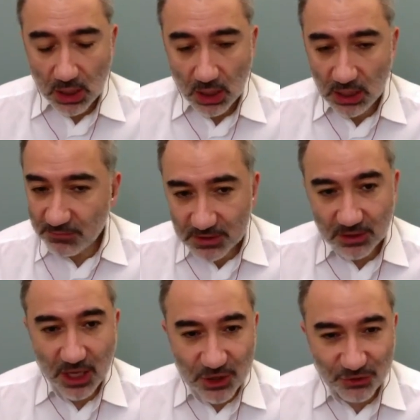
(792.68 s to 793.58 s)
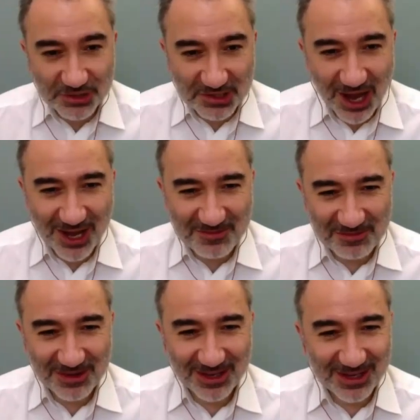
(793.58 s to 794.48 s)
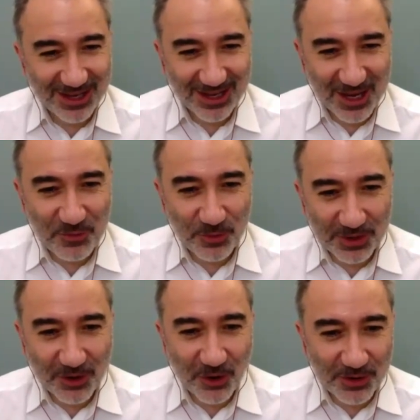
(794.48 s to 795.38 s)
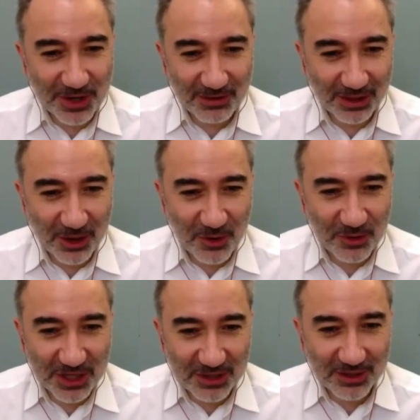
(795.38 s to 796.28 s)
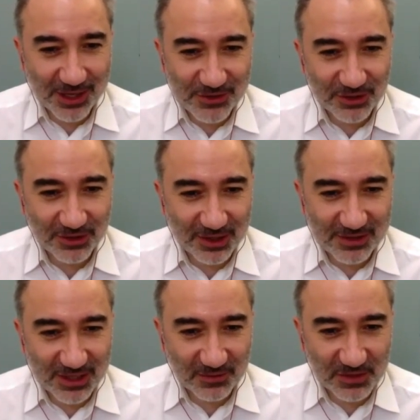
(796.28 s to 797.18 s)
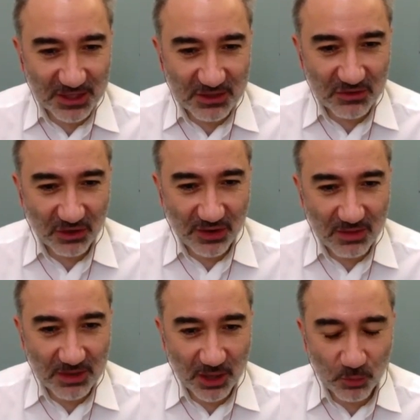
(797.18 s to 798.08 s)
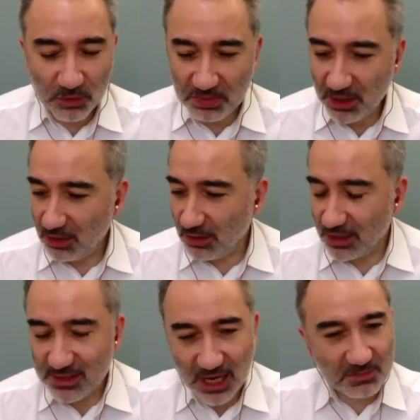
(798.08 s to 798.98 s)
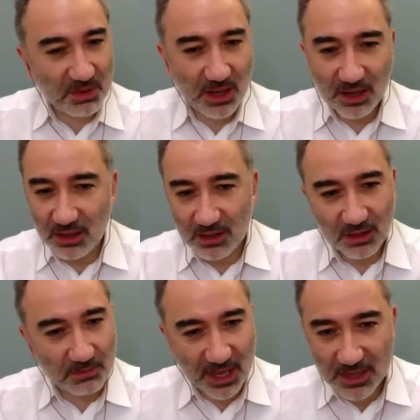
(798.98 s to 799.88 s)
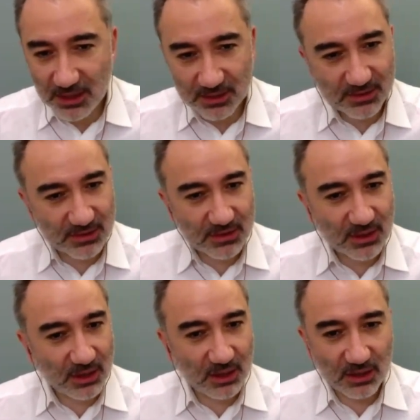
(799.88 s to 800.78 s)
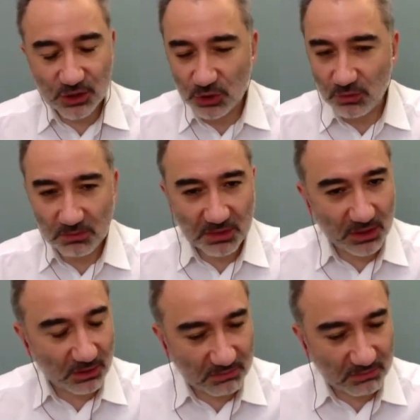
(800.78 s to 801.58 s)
it was a dangerous time. A woman going alone in the desert in 7th century Arabia would be attacked by bandits. She would be